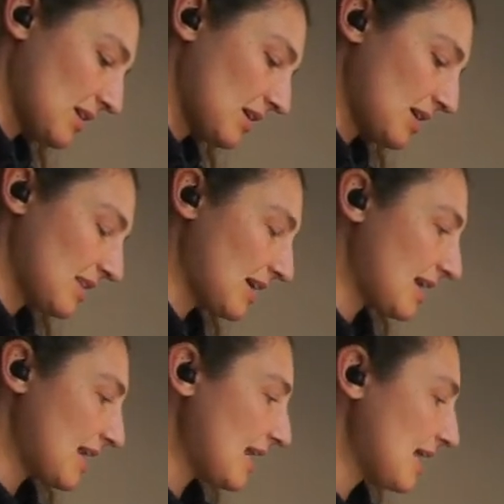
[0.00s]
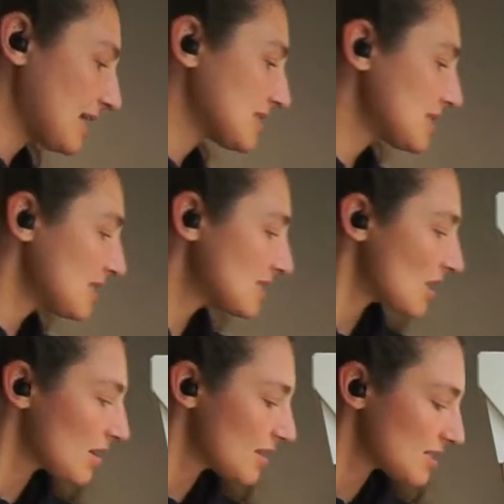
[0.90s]
and then let it sit
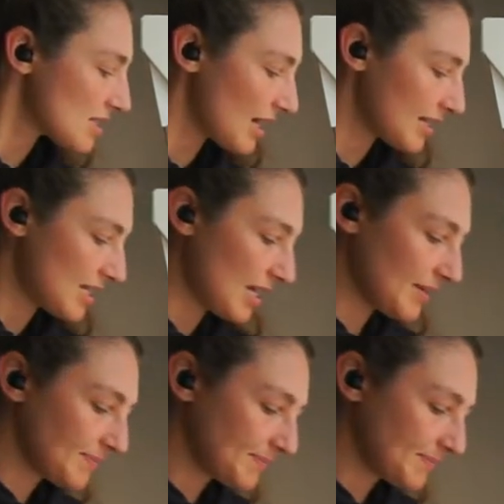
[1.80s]
on the side here.